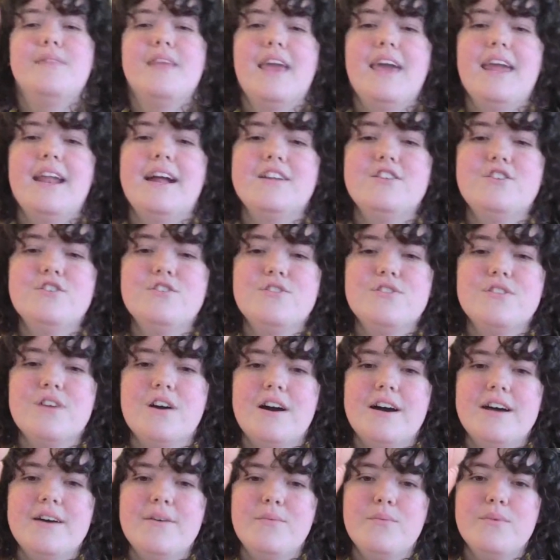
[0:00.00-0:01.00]
and I just
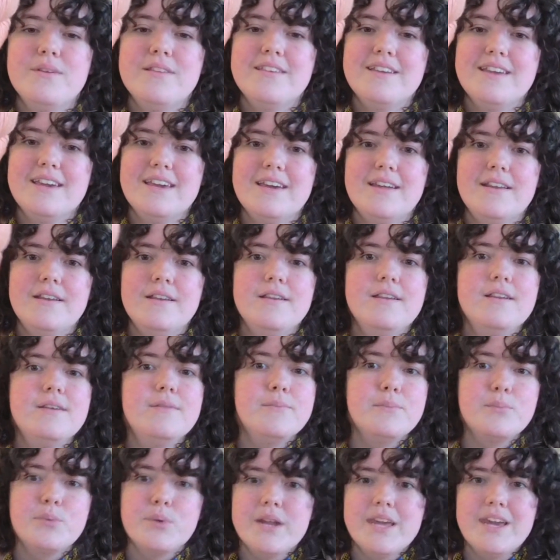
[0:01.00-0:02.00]
thought, once again,
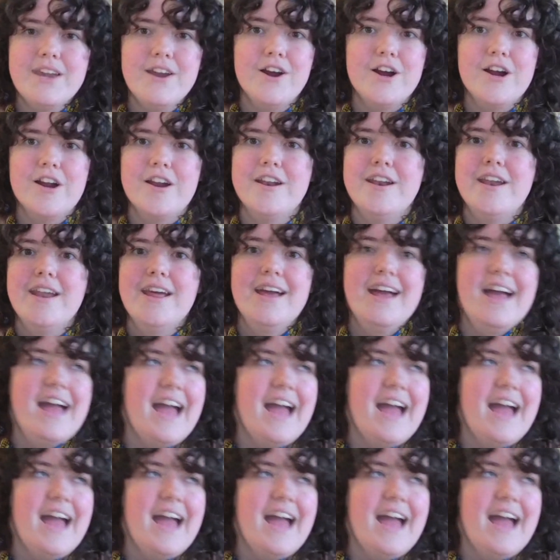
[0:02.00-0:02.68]
pretty yarn,